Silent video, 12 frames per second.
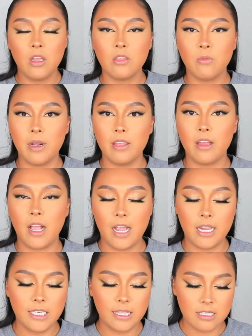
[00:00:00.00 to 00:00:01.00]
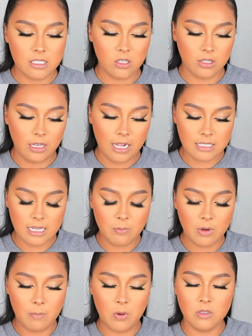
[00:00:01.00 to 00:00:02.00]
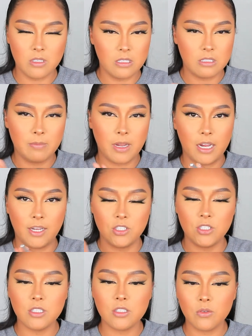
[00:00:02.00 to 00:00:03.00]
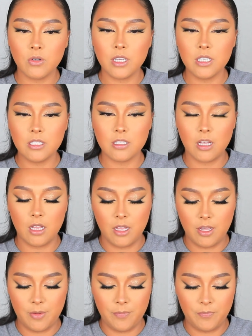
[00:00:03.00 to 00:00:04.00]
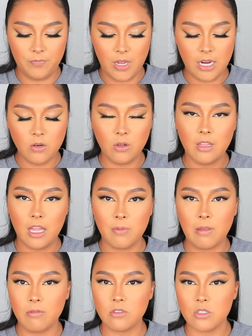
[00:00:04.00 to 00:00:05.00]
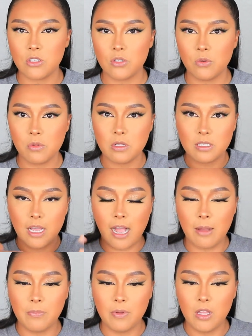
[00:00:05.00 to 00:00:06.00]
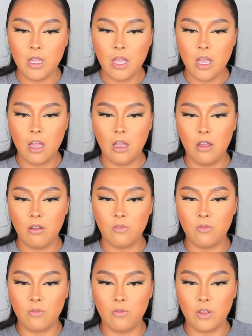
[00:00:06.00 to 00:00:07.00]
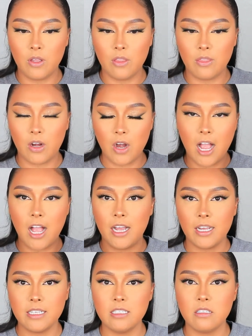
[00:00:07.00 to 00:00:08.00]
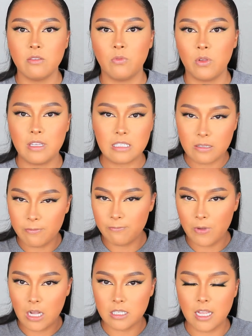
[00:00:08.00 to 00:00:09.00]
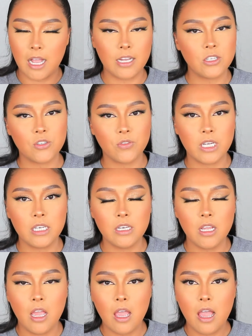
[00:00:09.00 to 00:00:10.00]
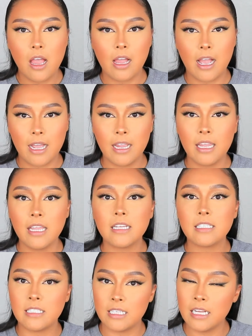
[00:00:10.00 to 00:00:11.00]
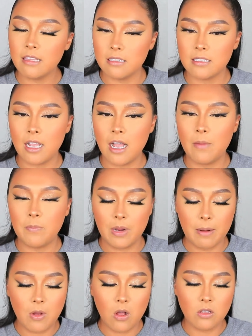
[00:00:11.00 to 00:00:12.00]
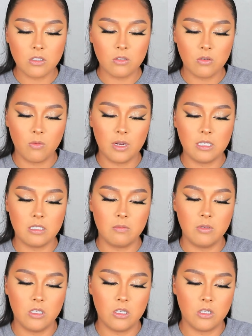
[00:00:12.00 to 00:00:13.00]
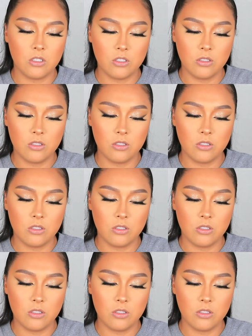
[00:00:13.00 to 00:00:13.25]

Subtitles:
the way that I did this look last time when I posted it to my IG stories. I know a lot of people just do the top of their eyes for this fox eye trend. I did the top, but I'm also going to be